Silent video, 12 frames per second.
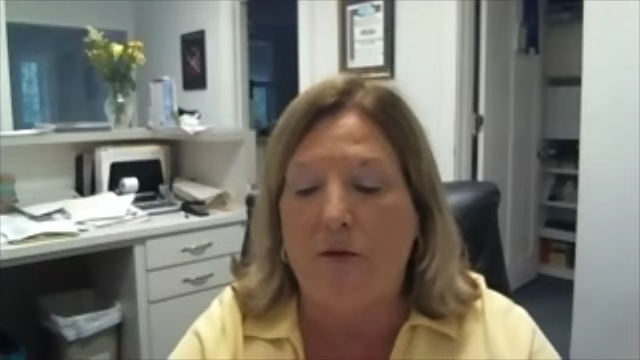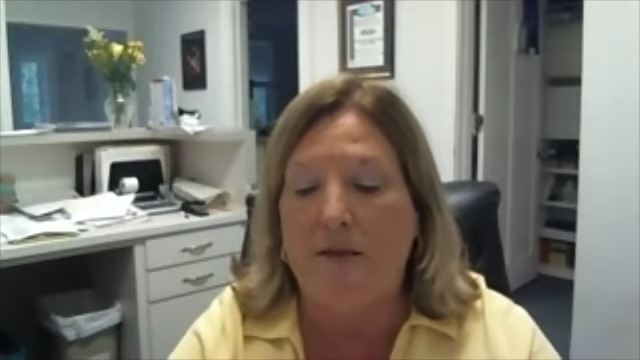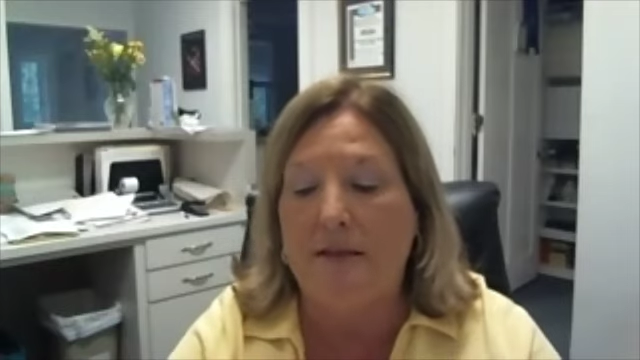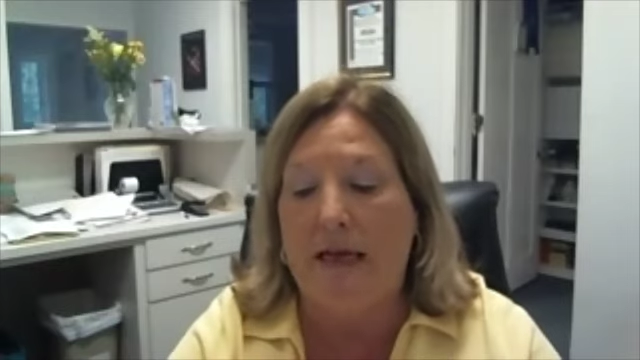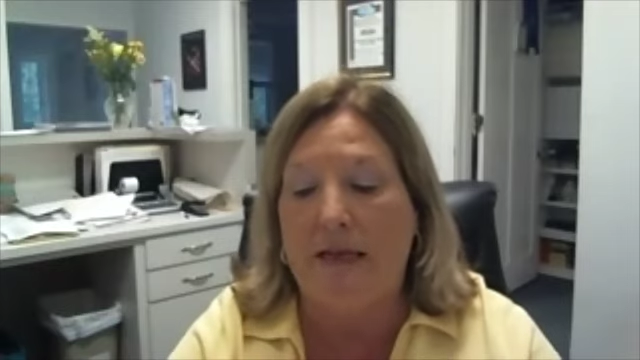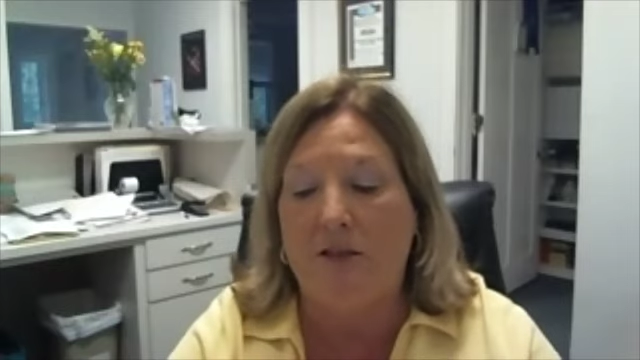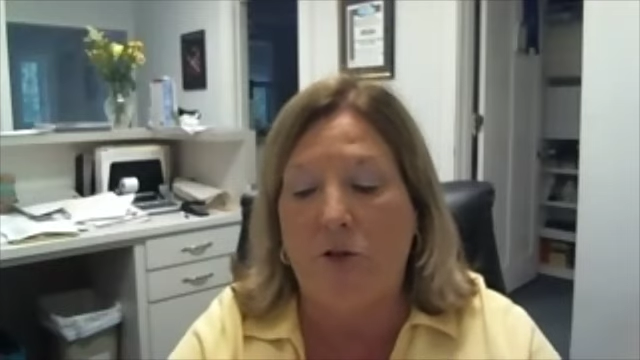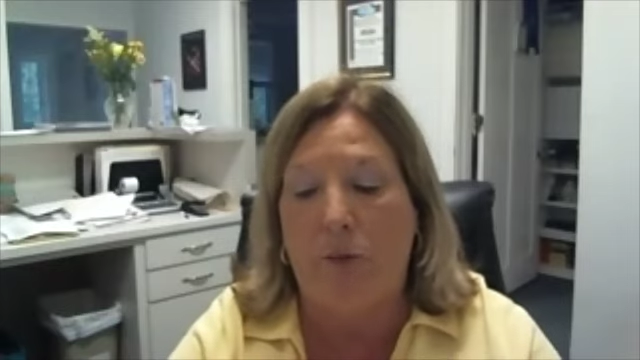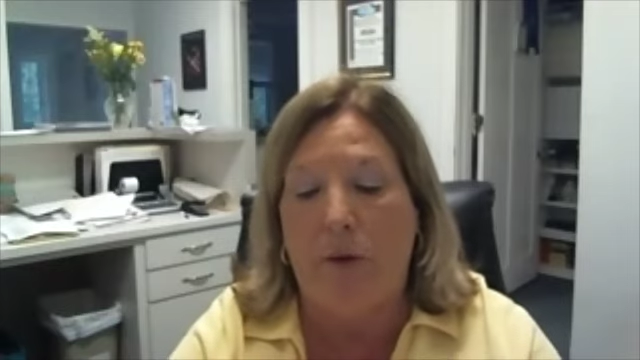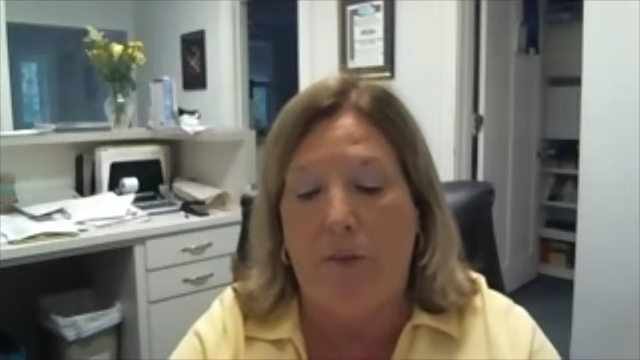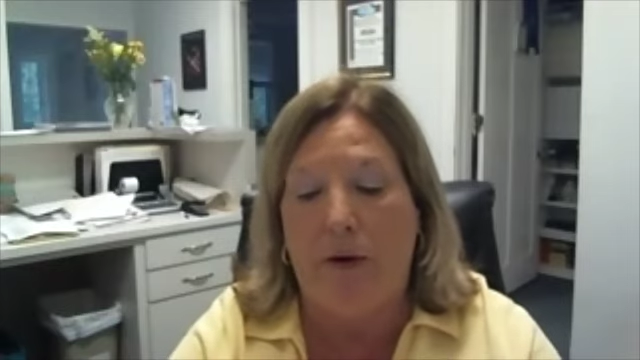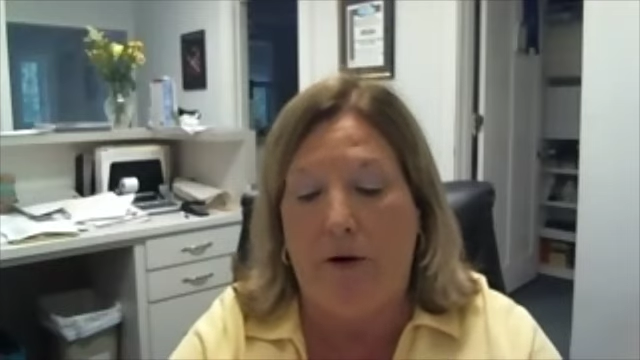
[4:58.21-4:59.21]
disaster
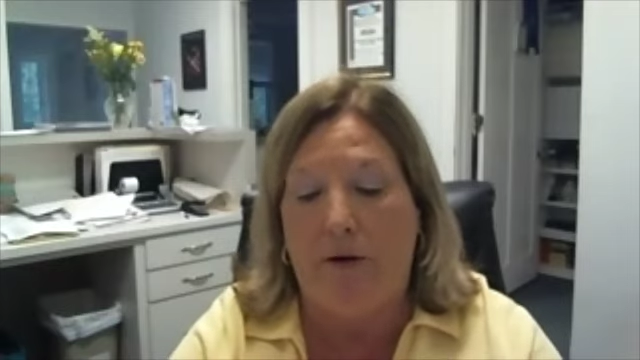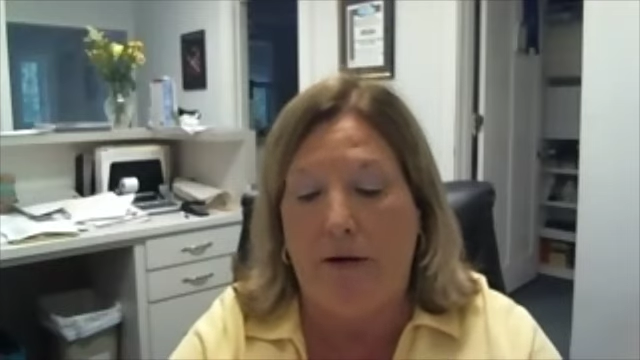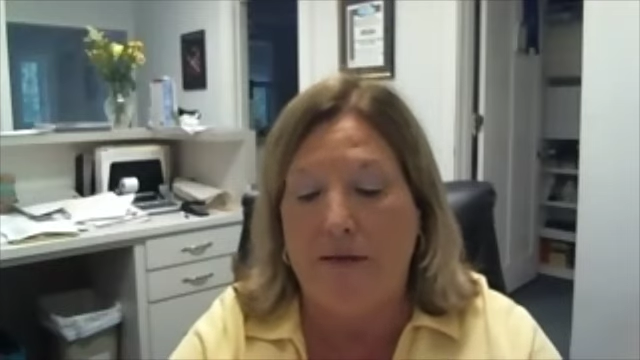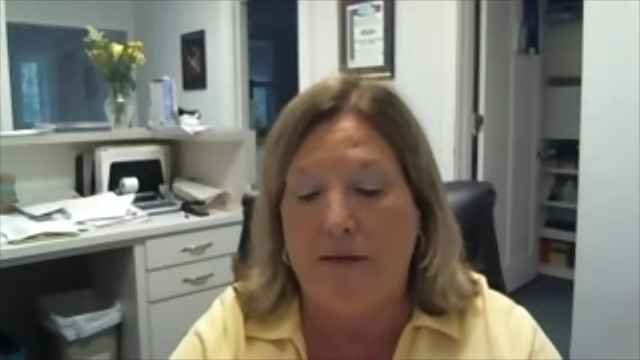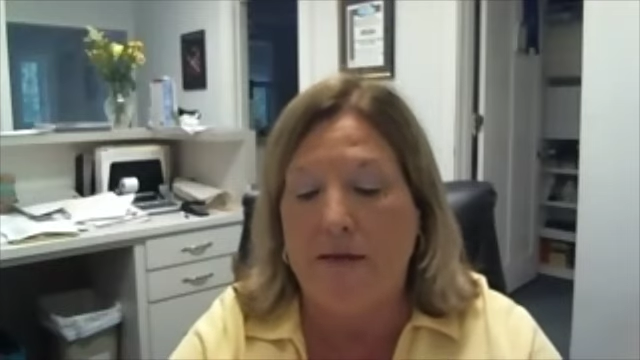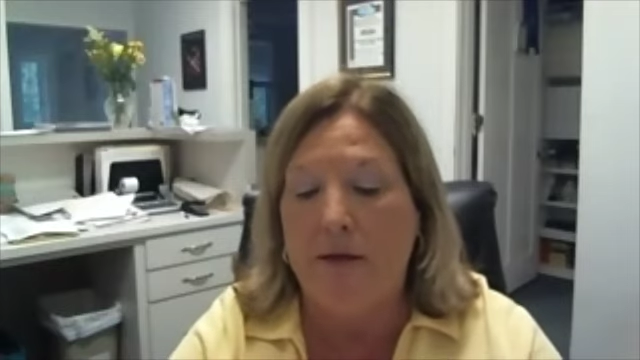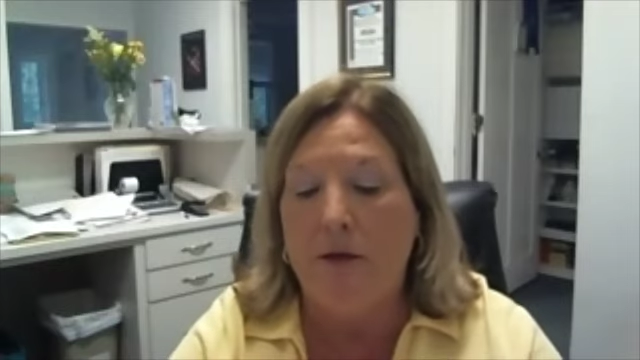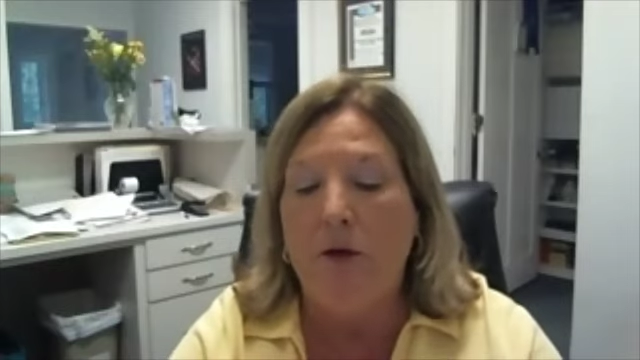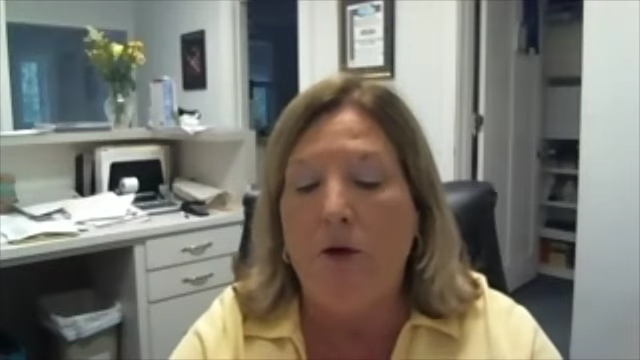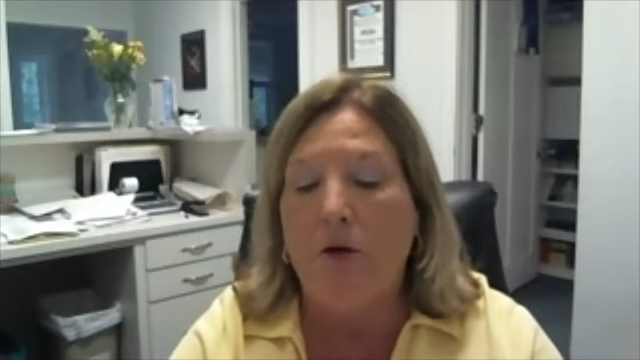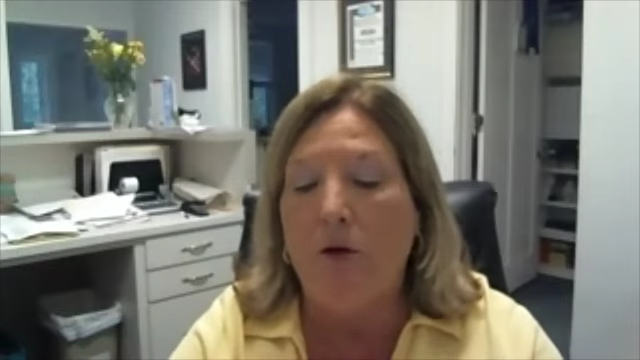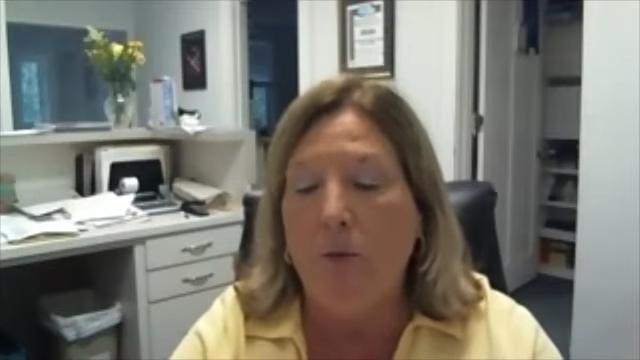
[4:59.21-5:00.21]
preparedness
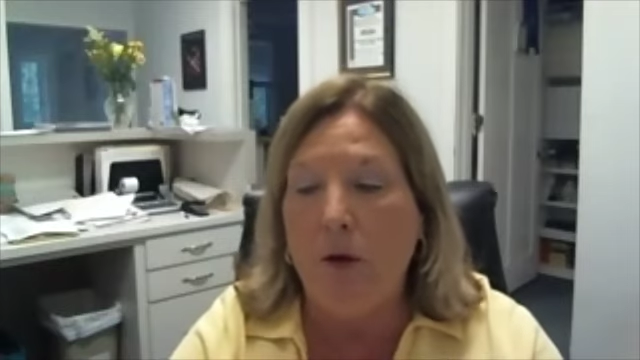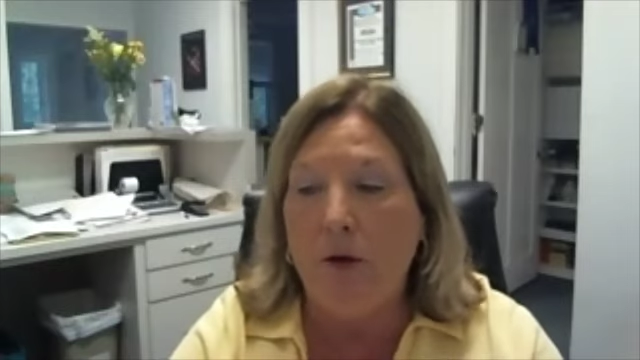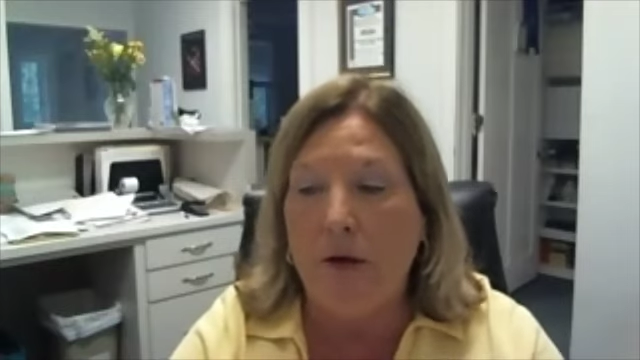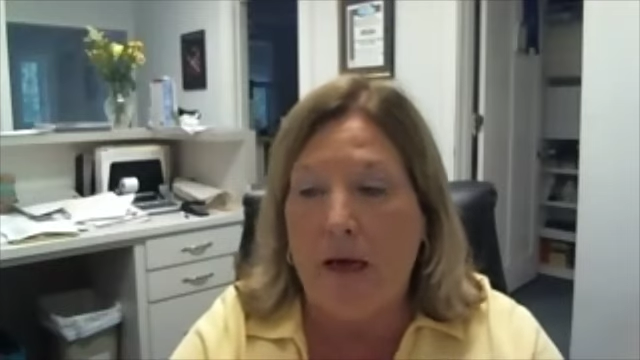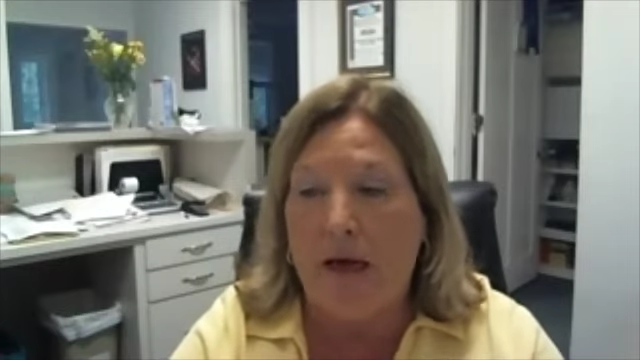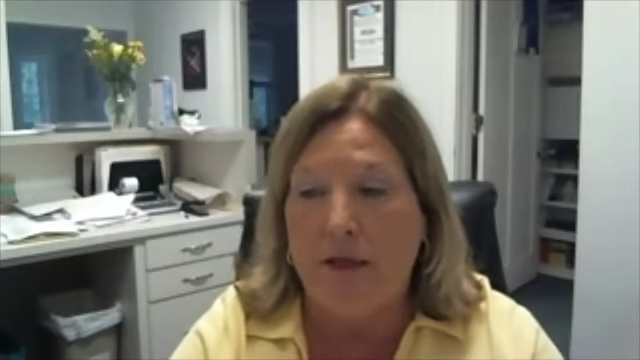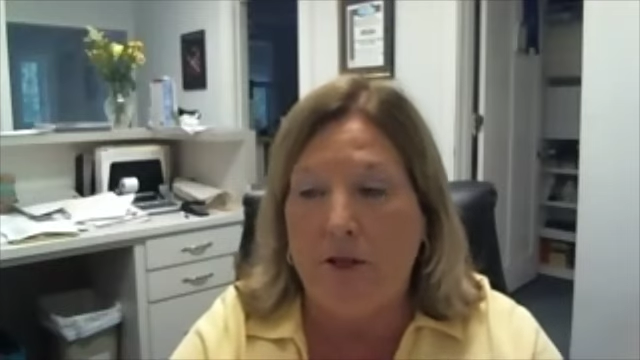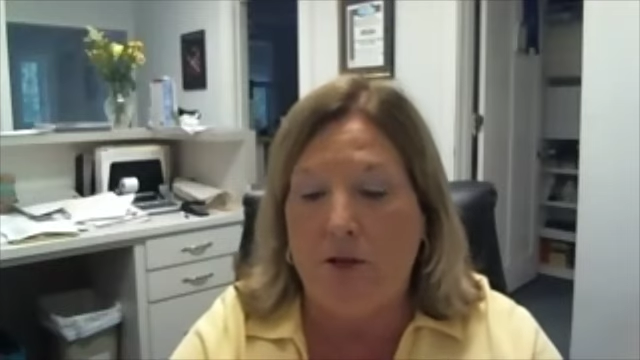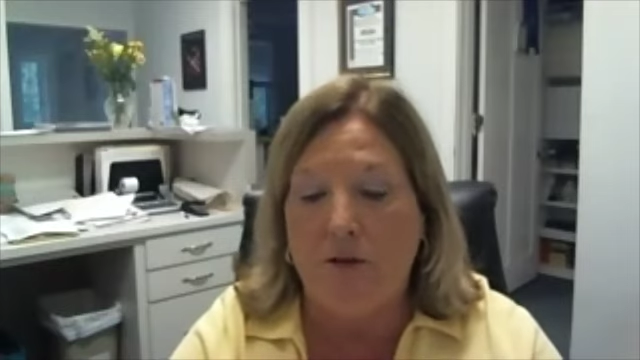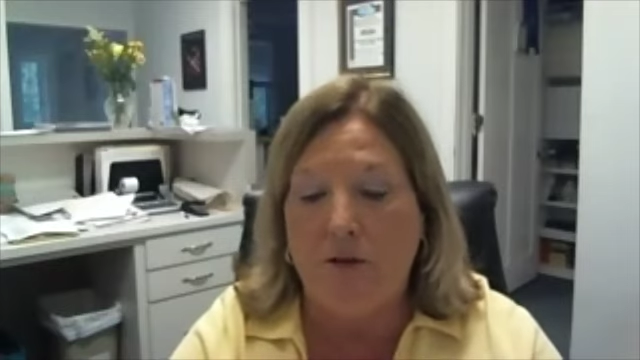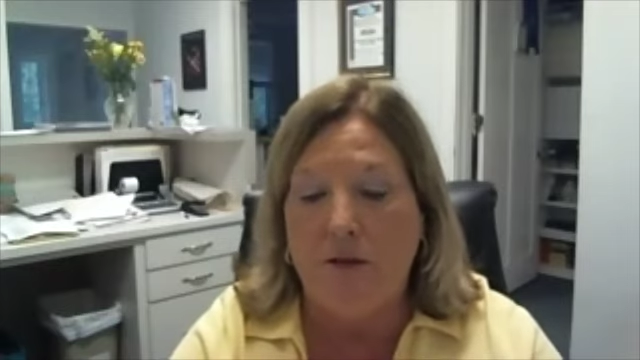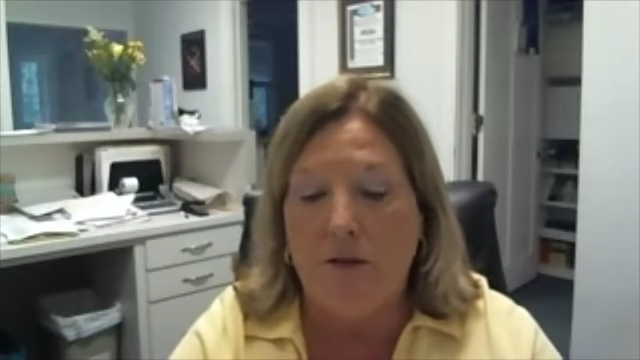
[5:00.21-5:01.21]
communication,